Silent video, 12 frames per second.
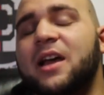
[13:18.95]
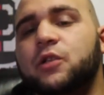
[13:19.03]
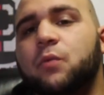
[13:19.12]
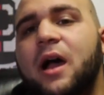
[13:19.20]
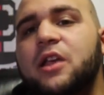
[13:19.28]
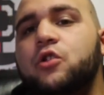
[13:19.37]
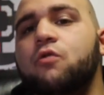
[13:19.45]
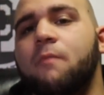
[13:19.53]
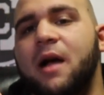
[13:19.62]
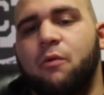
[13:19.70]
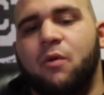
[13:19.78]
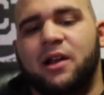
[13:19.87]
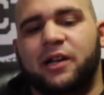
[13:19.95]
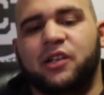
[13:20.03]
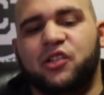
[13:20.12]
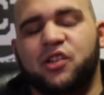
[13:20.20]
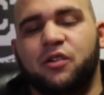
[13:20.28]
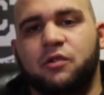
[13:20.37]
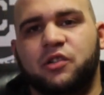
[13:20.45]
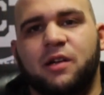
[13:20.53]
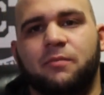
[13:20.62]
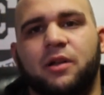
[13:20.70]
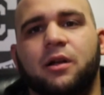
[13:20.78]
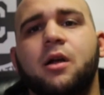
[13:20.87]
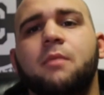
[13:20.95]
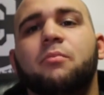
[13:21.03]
That's why you might want to consider something.